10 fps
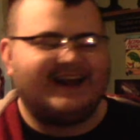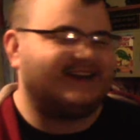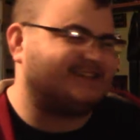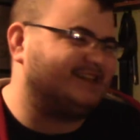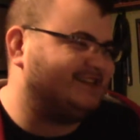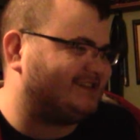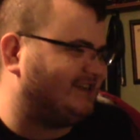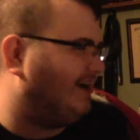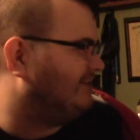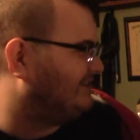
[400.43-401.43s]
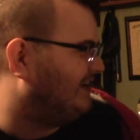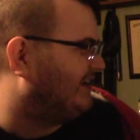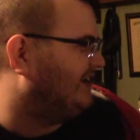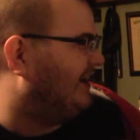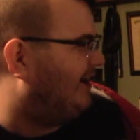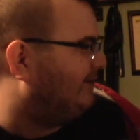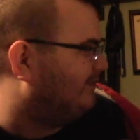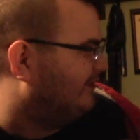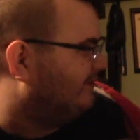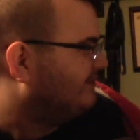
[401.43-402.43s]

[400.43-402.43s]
actually sounds like an album.